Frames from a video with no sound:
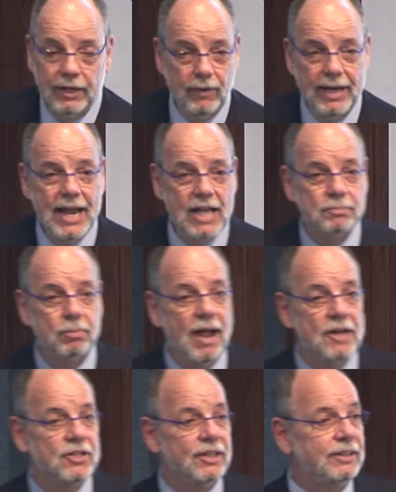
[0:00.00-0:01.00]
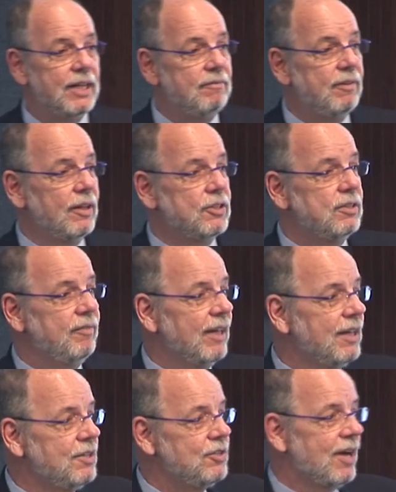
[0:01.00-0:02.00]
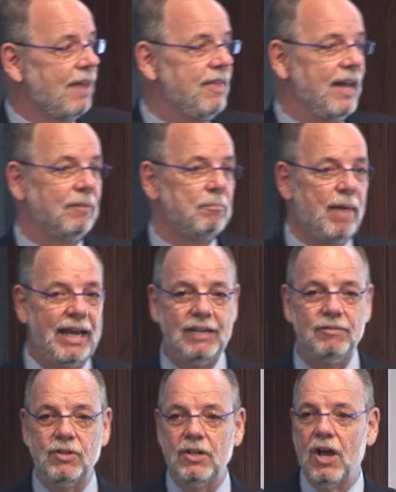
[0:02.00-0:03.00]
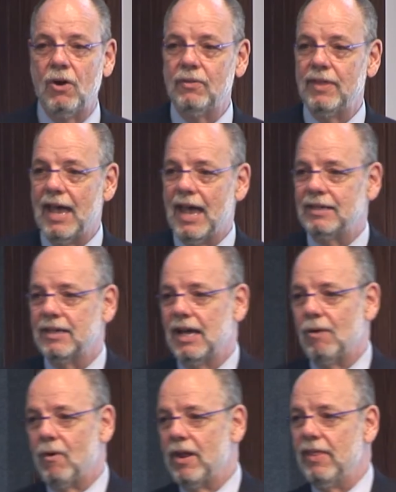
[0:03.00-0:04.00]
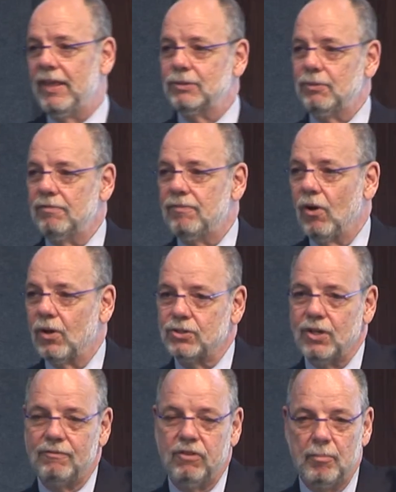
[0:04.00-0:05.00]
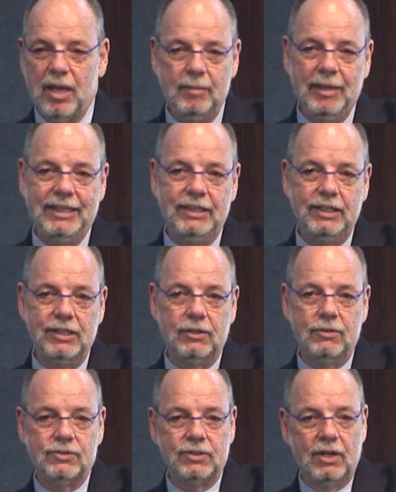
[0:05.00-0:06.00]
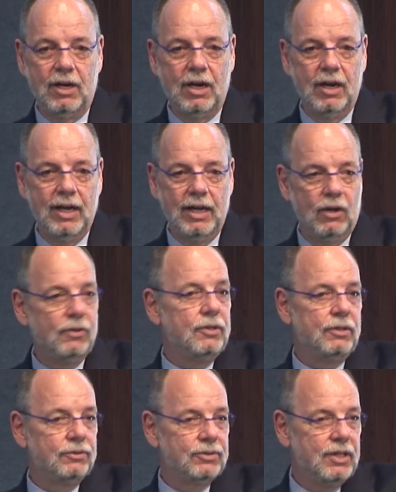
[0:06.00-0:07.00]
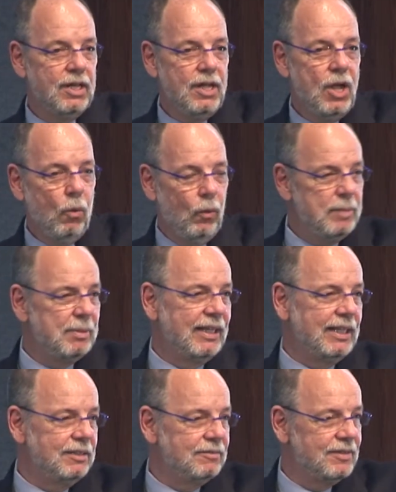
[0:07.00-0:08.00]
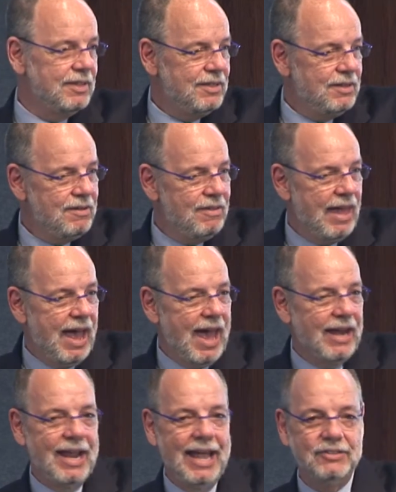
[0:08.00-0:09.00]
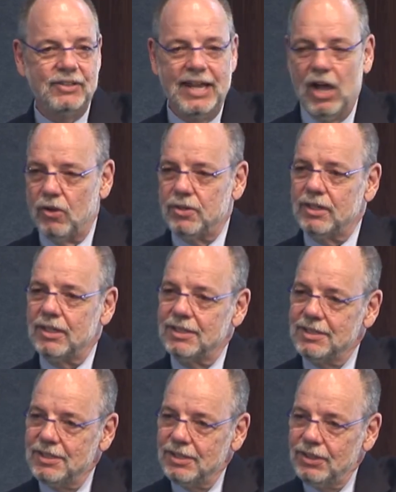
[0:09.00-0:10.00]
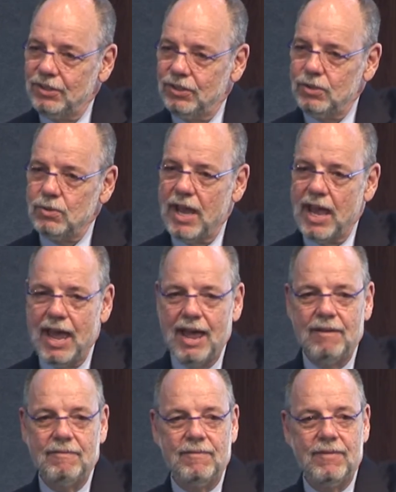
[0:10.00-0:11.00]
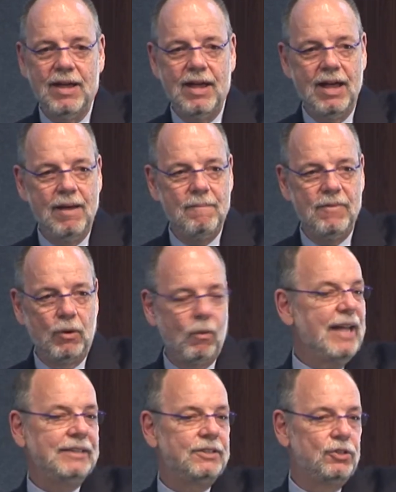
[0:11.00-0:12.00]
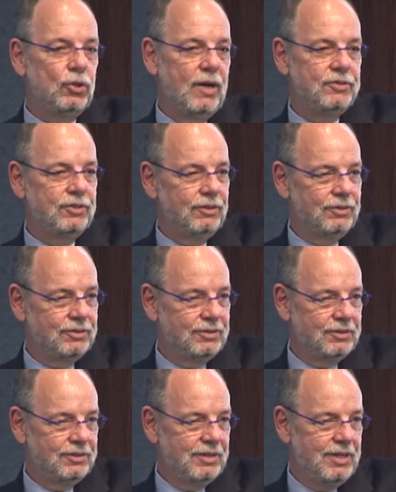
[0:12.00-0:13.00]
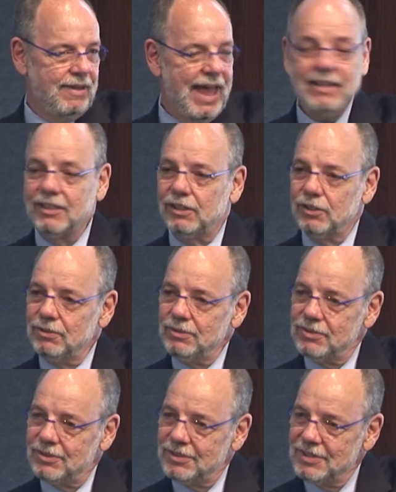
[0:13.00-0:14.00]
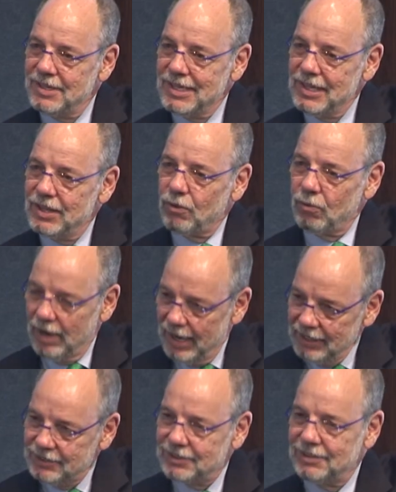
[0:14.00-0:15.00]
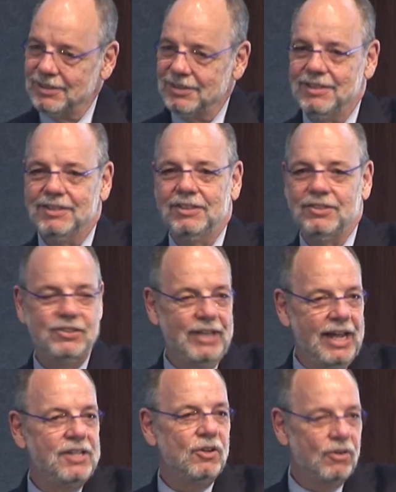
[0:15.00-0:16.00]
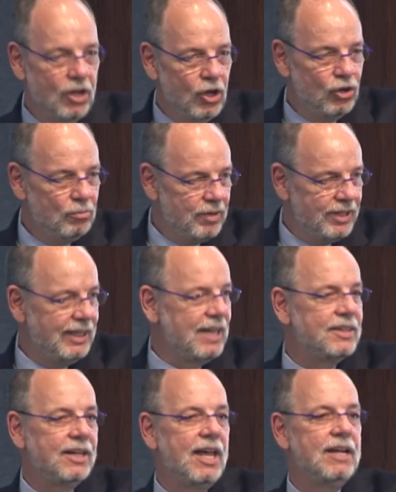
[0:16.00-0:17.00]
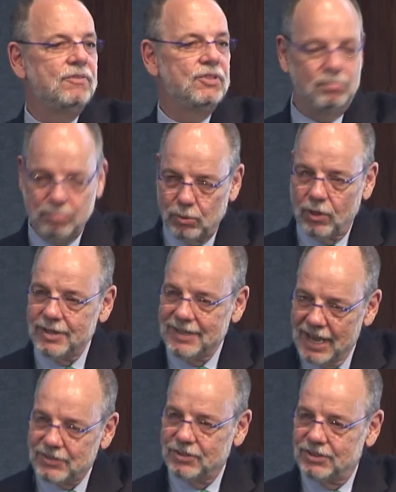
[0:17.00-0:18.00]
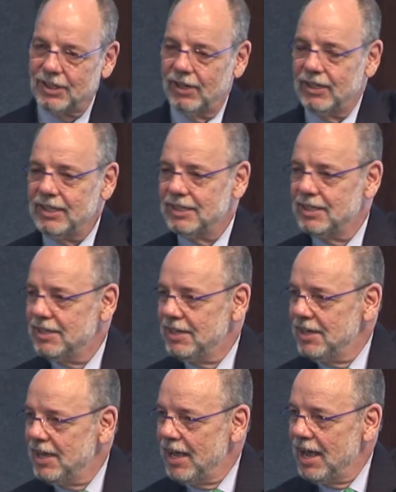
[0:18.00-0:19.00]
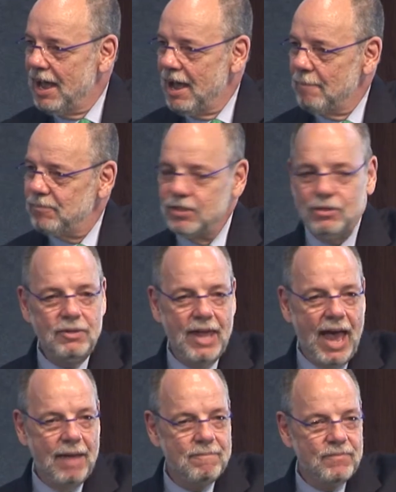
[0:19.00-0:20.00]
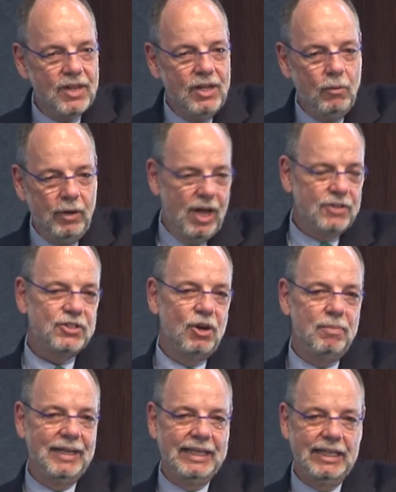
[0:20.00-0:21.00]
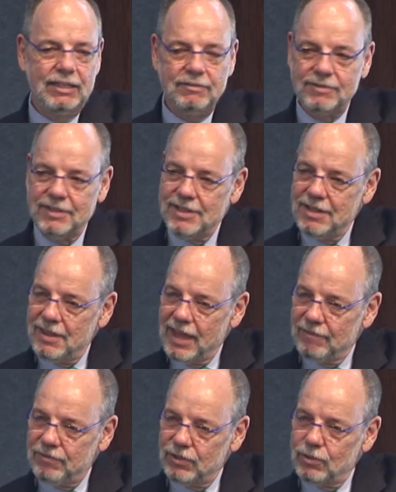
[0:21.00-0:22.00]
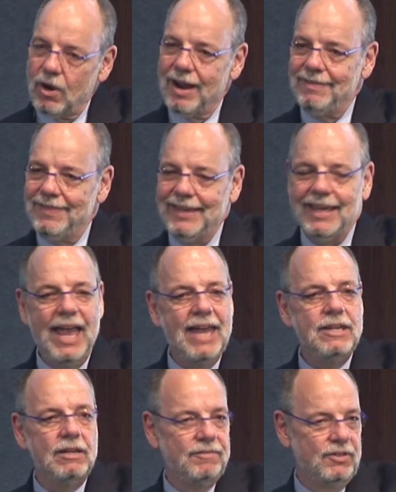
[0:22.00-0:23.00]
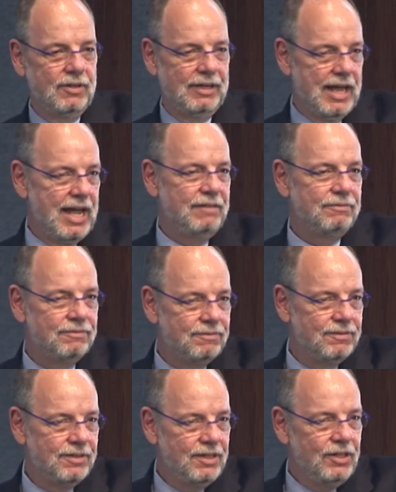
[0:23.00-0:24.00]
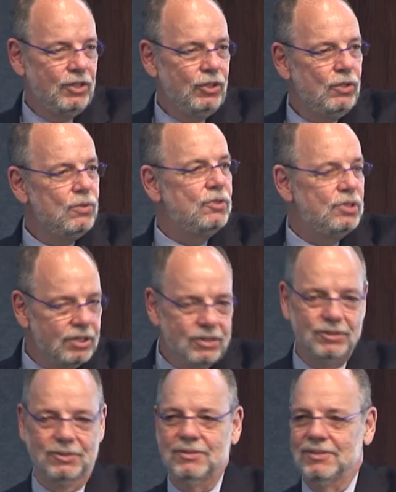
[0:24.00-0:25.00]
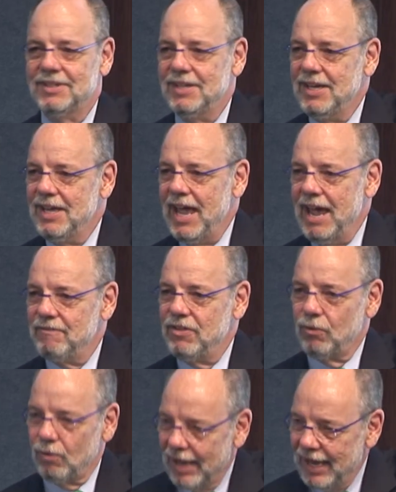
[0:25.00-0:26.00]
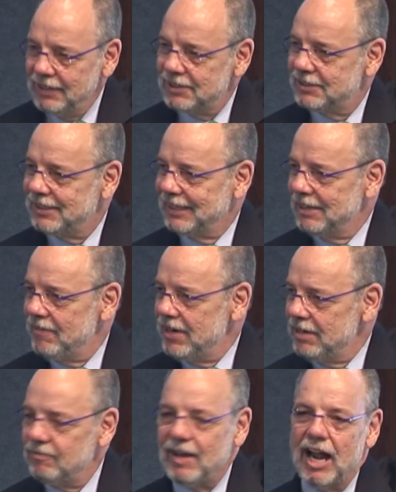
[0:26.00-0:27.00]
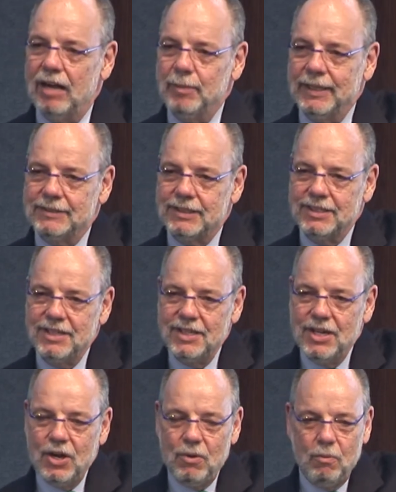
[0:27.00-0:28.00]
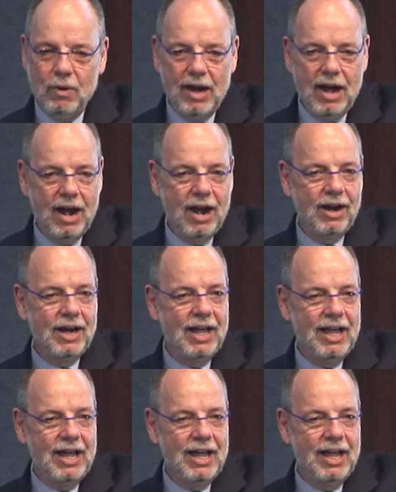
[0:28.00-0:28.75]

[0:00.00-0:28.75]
Greenhouse Project and Village to Village, I think many of you know that one of the things we've focused on for many, many years are elders. We believe that as an elder, you have the right to choices, and that includes the right to stay in your home and to get the kind of support necessary to do that. We also believe that if you are at the end of your life, you too have the right to live in an environment where